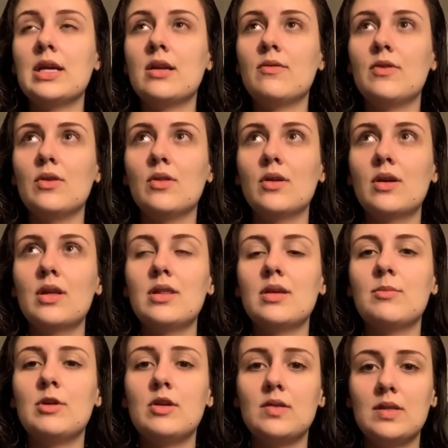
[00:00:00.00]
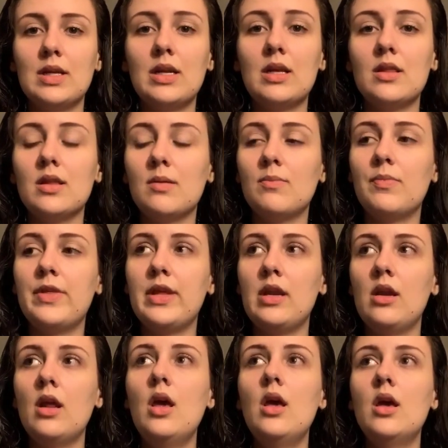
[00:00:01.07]
And if you look at them, you study them,
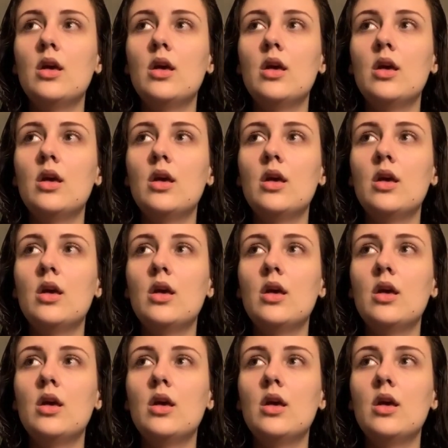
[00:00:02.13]
then